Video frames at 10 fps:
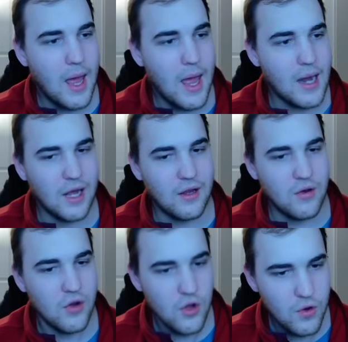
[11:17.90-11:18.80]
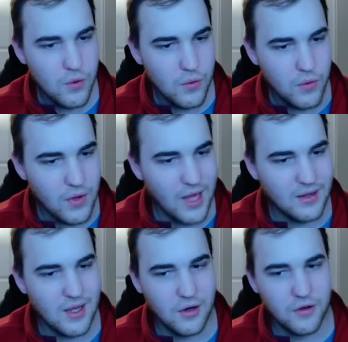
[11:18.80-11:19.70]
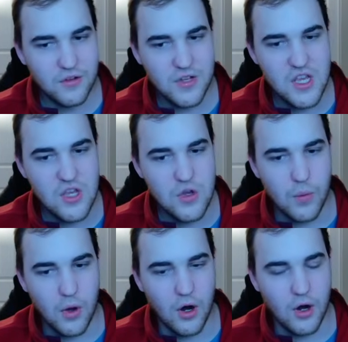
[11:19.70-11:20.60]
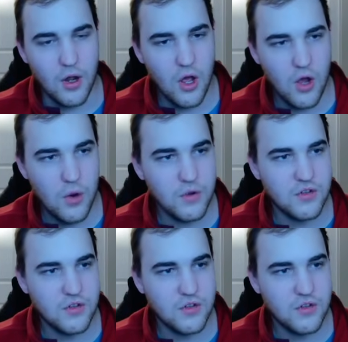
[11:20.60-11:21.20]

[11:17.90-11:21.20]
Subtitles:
And I knew that ticker CURO was